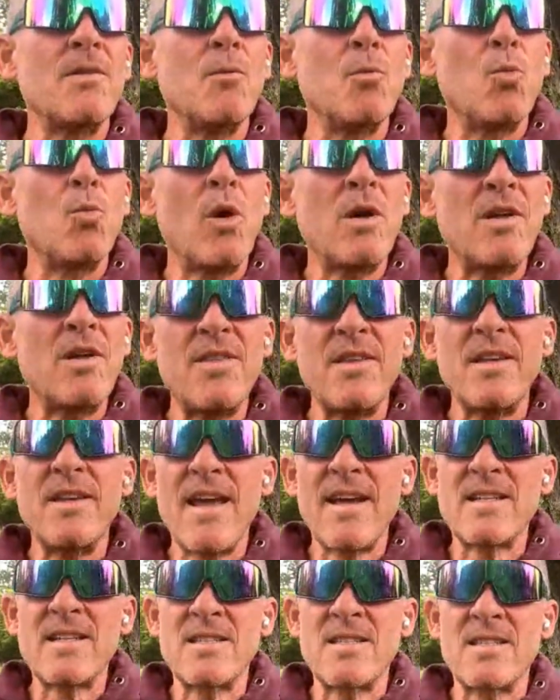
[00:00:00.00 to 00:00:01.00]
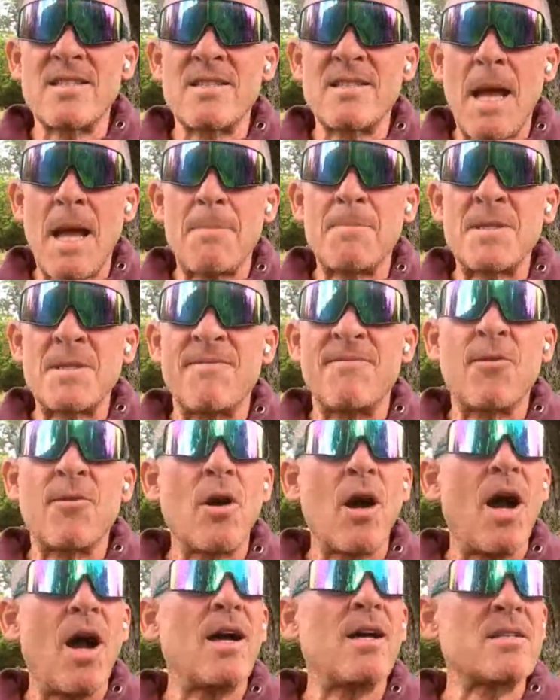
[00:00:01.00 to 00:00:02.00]
one of the next steps
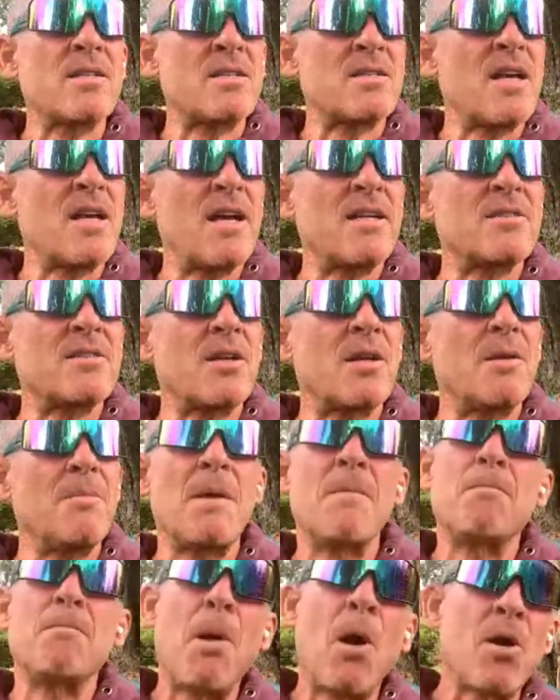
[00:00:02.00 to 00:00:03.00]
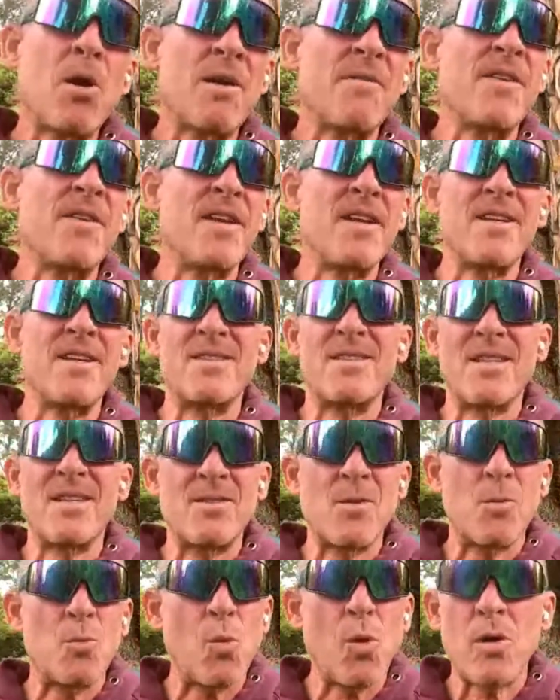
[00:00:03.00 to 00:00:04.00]
for us as a community, part of it is it's
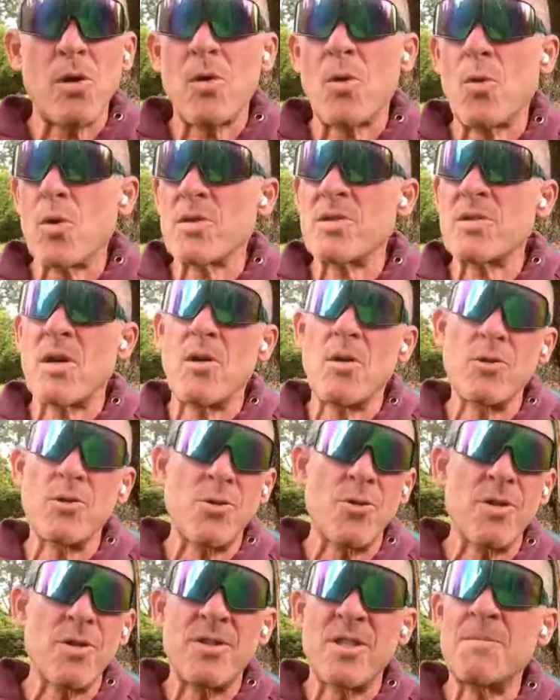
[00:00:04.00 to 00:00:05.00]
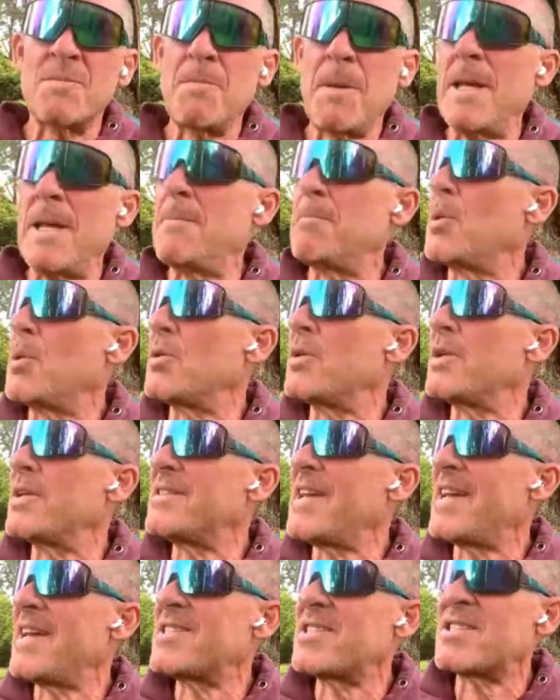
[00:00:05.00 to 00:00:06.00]
a workforce culture. It's just people. It
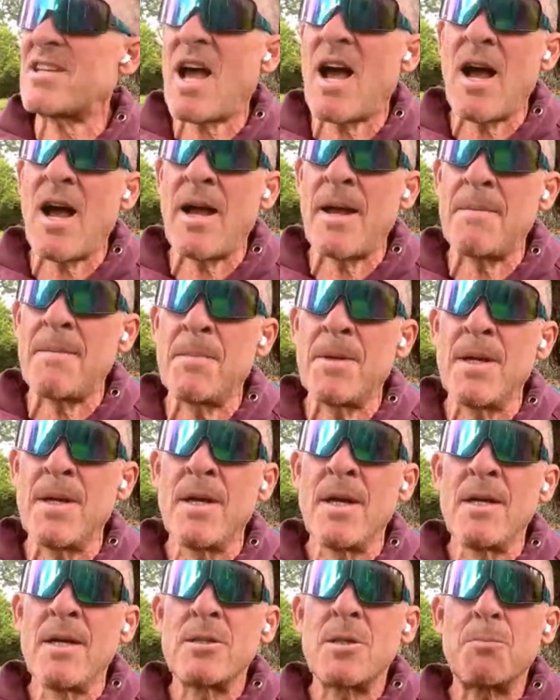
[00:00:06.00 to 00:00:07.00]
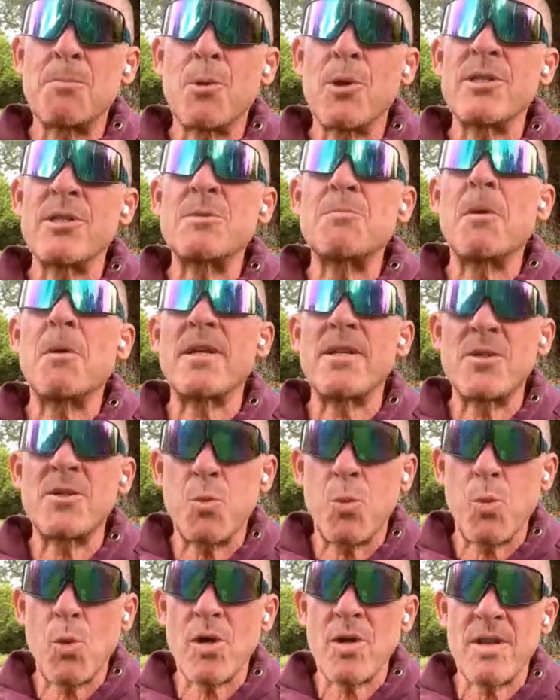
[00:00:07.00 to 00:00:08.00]
takes time to bridge, but it's
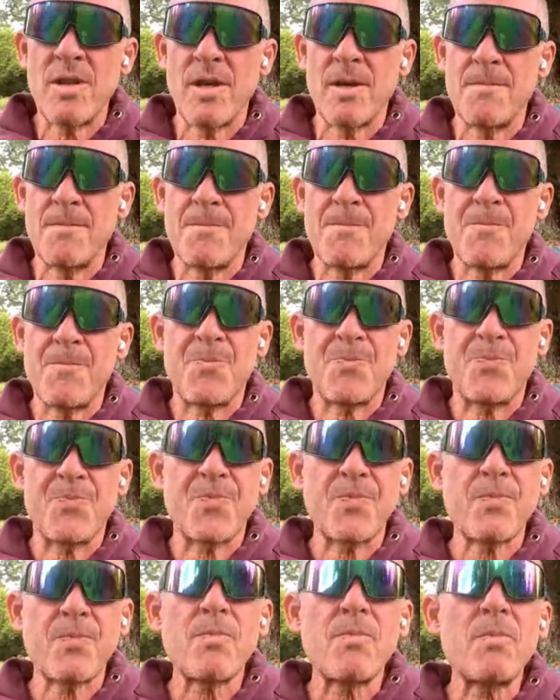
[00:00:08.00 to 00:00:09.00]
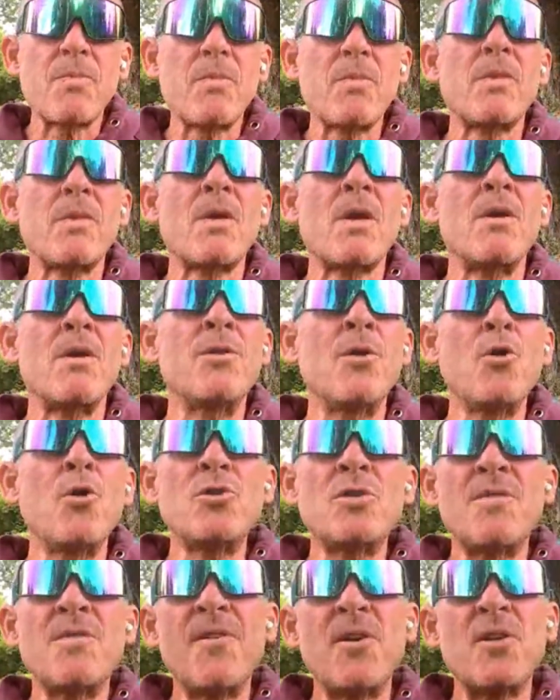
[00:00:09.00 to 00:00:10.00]
worth it.
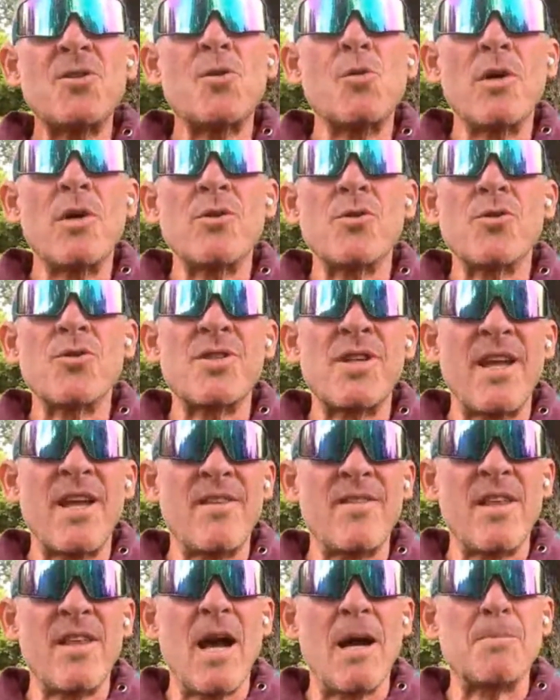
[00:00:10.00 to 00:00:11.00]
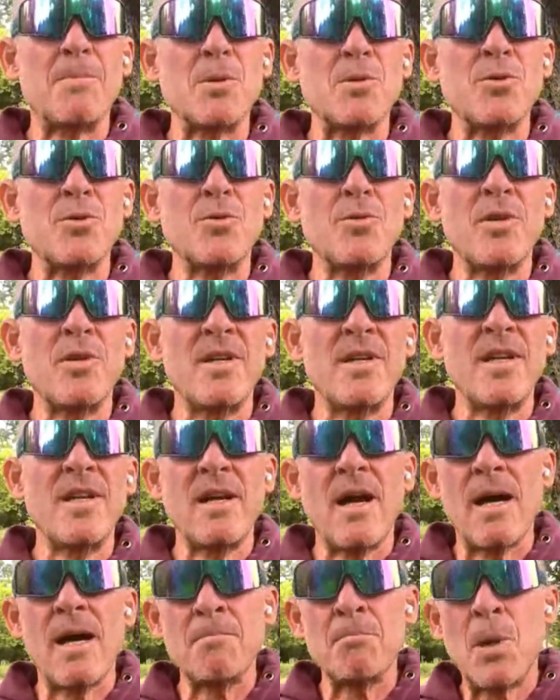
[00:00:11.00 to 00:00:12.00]
Those of us who understand the opportunity
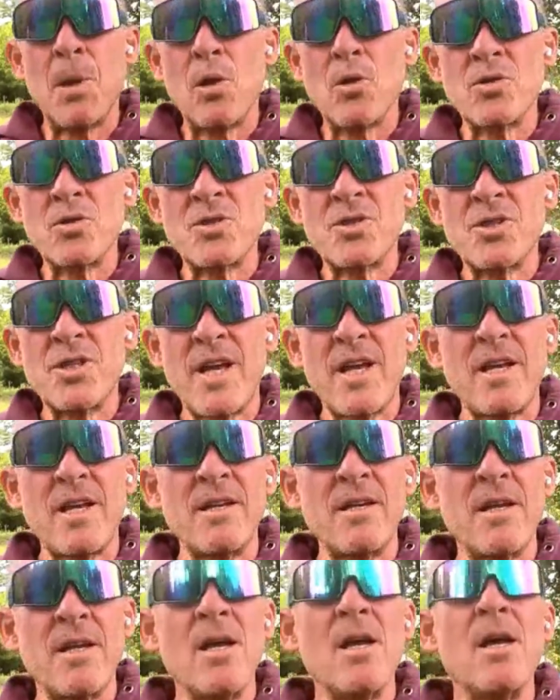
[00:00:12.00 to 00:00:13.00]
on Pulsechain